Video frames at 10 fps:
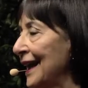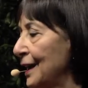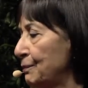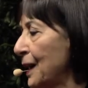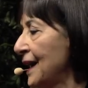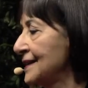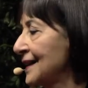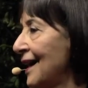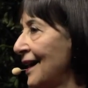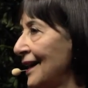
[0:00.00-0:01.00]
piled
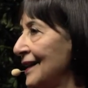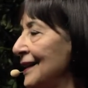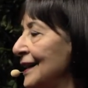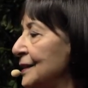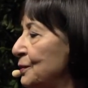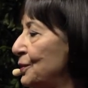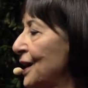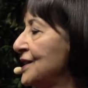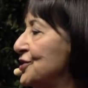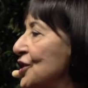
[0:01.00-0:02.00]
high, and the
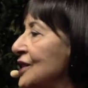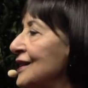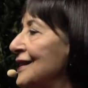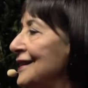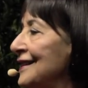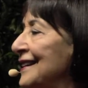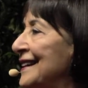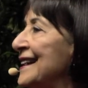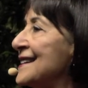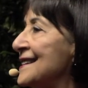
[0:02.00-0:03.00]
bride gently
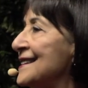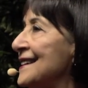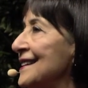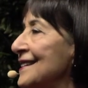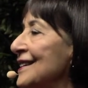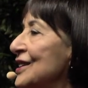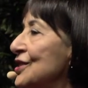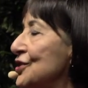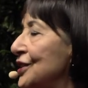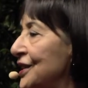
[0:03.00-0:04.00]
kicks it in.
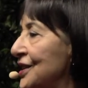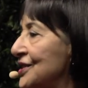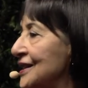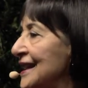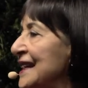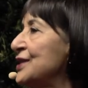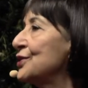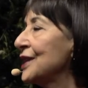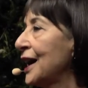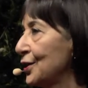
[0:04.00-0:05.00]
She kicks it into
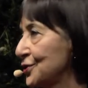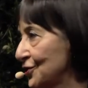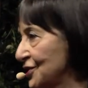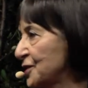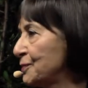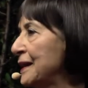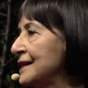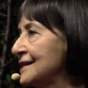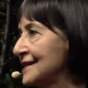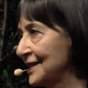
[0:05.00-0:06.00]
the house, so it
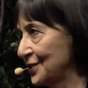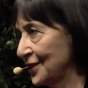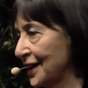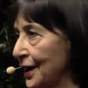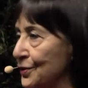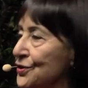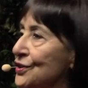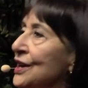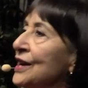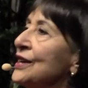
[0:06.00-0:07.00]
spills into the house.
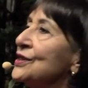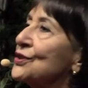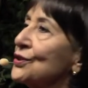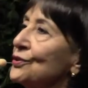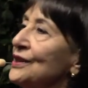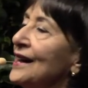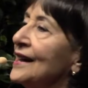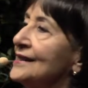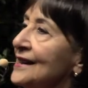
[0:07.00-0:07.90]
So the idea